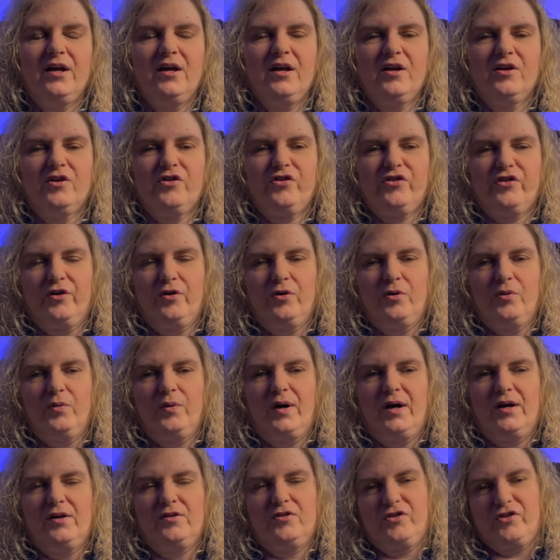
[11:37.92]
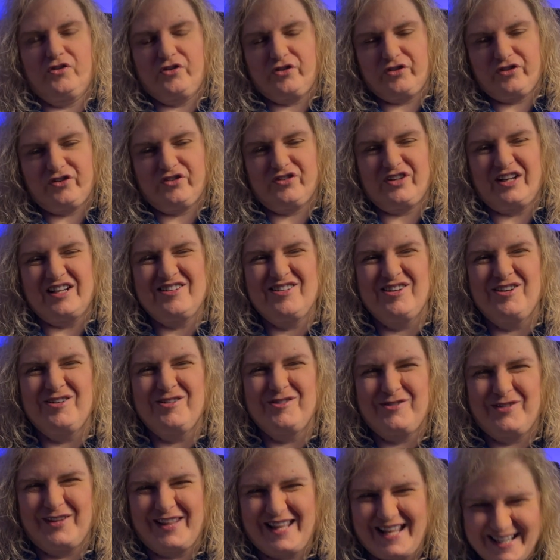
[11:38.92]
So just stay tuned
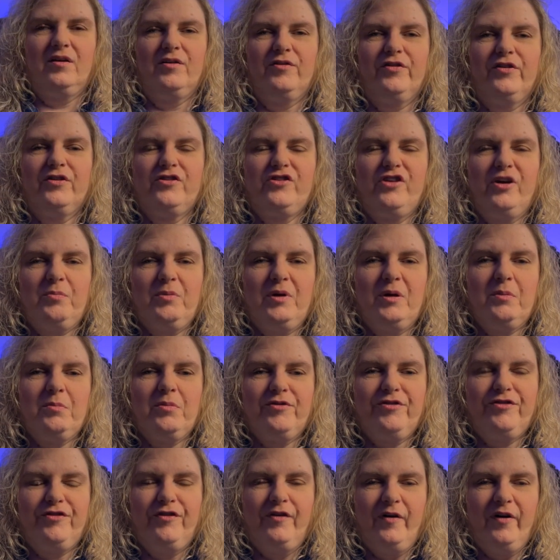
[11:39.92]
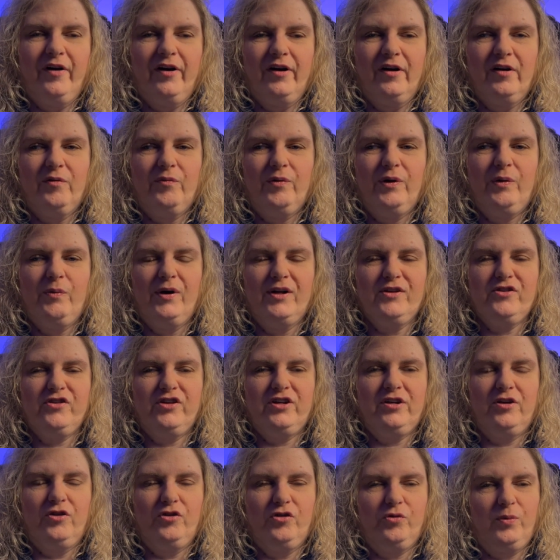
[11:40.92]
for that. For tip number 4, we want to
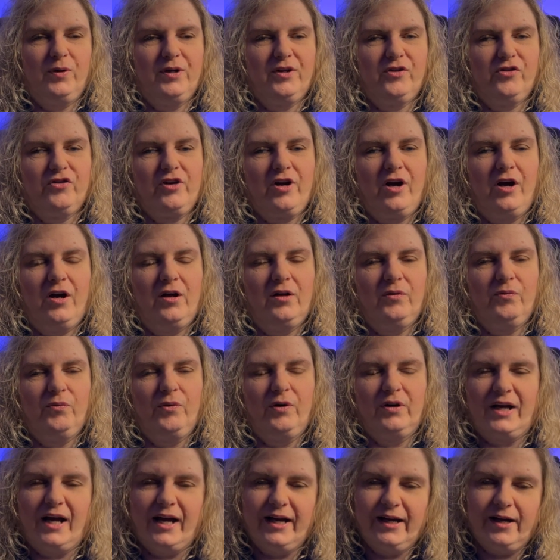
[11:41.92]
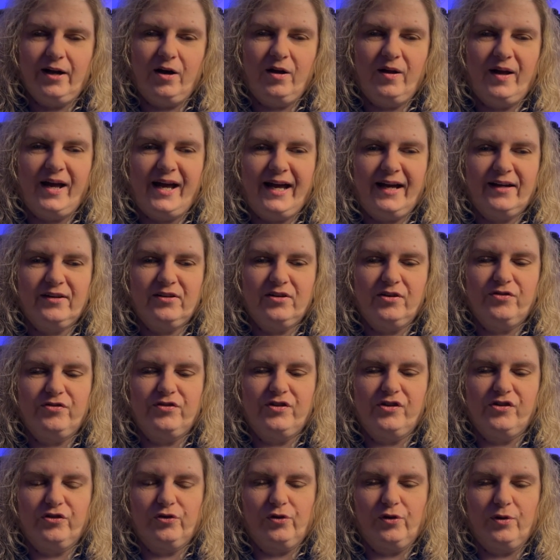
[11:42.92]
use what I call active
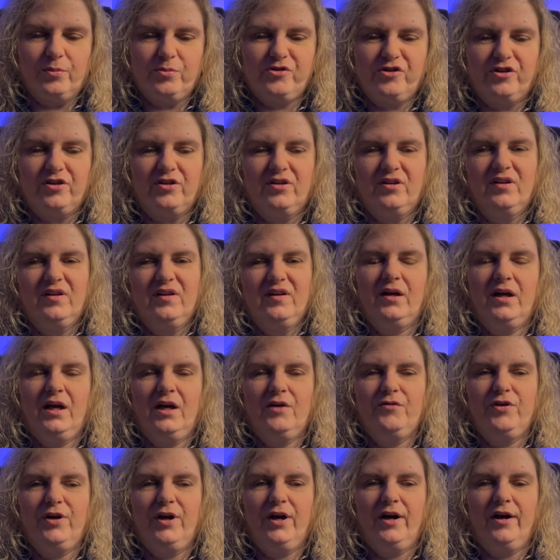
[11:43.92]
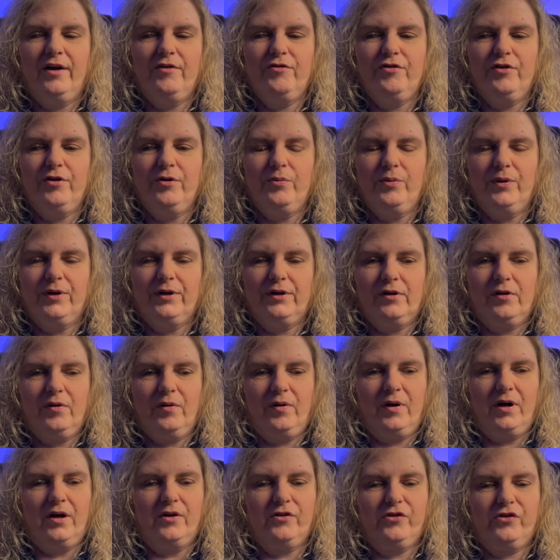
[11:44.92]
description. Have you ever run
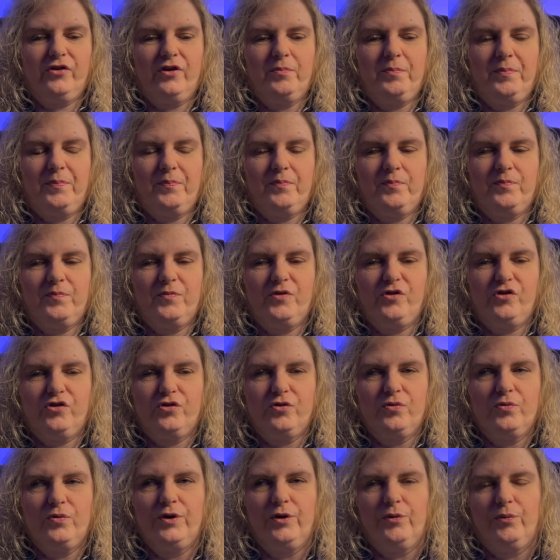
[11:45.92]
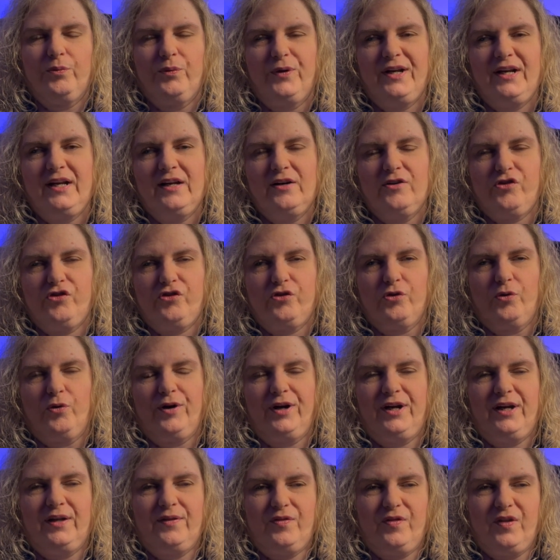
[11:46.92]
across we're reading a story
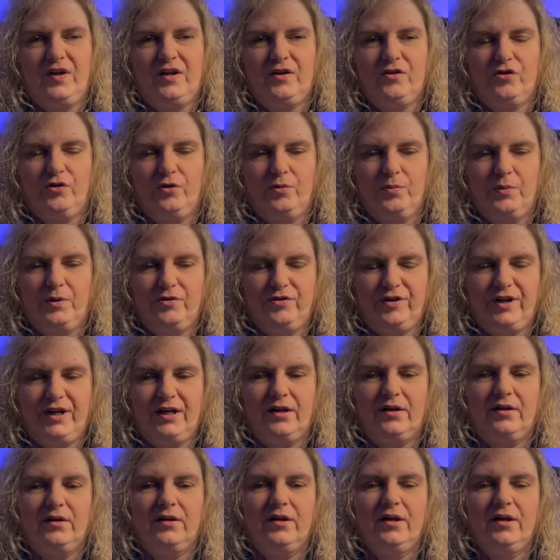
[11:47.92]
and things are moving and